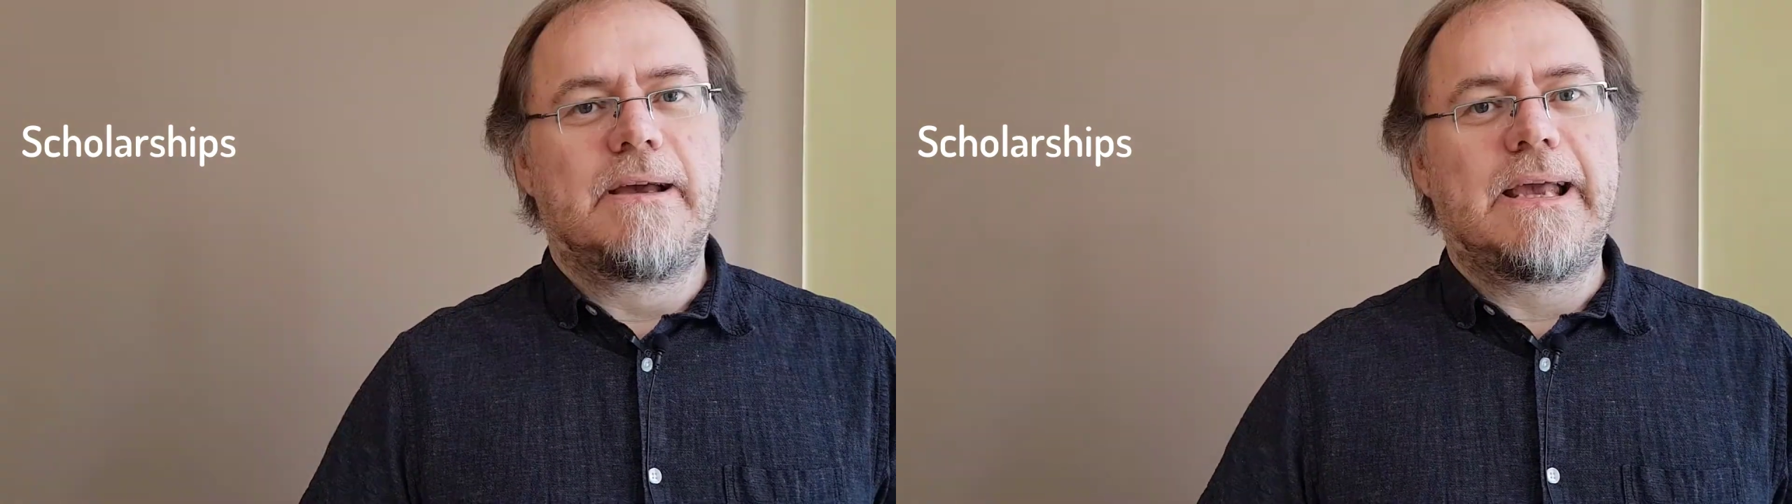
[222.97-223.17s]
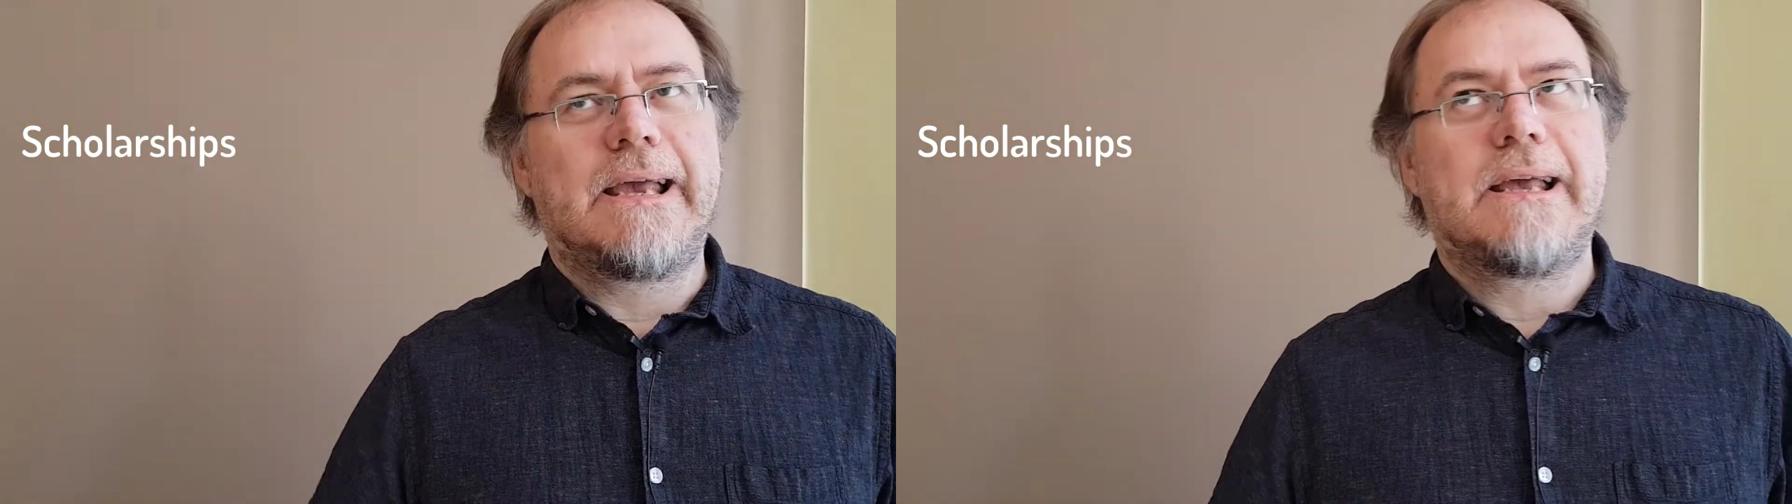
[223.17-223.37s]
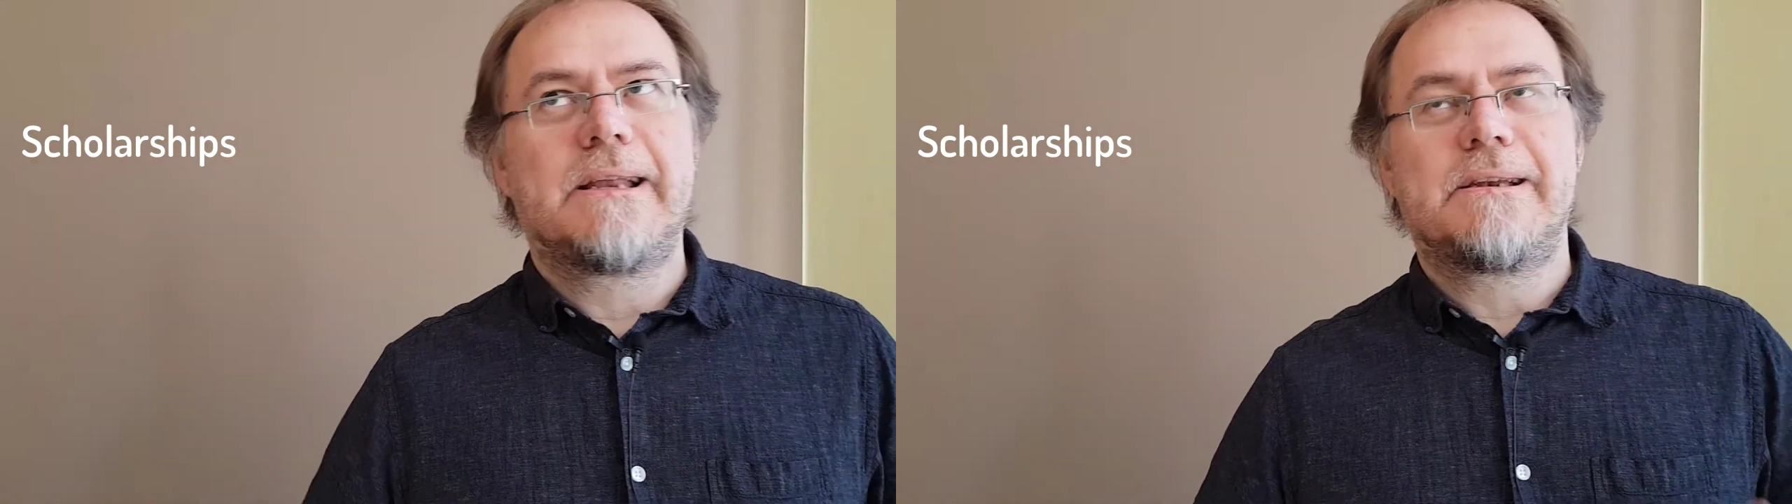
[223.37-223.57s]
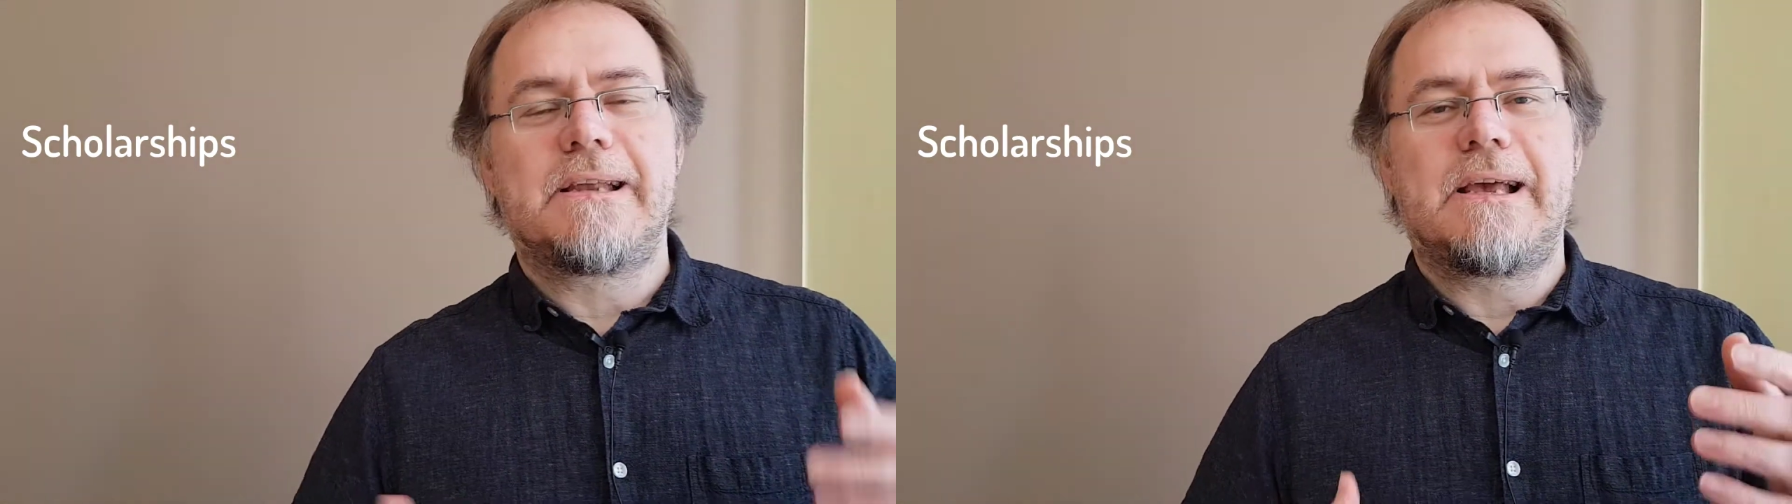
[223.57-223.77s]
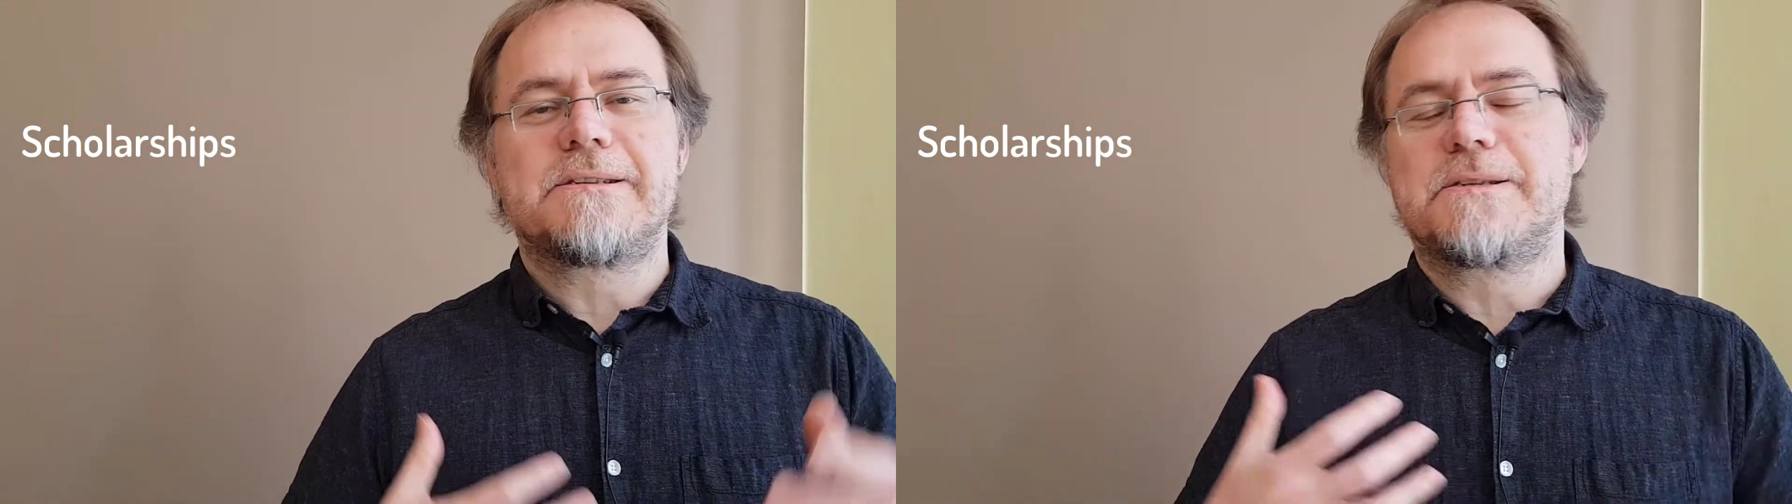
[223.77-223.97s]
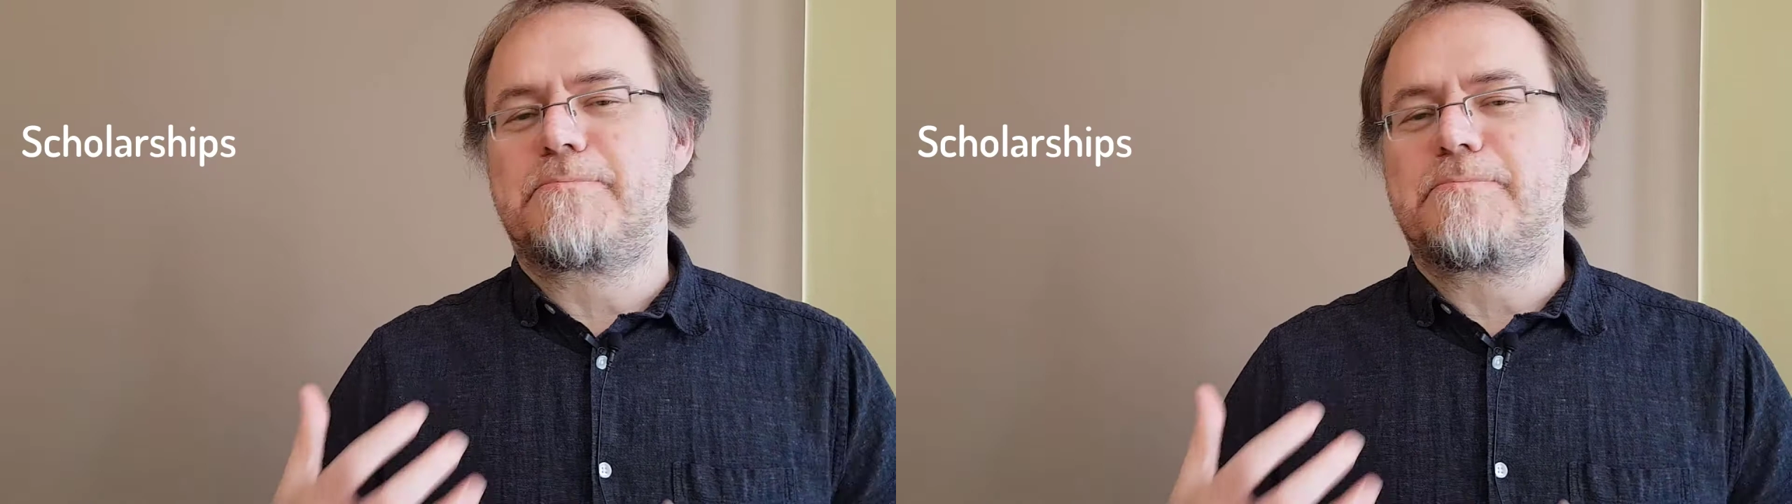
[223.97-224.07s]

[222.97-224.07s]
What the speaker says: And as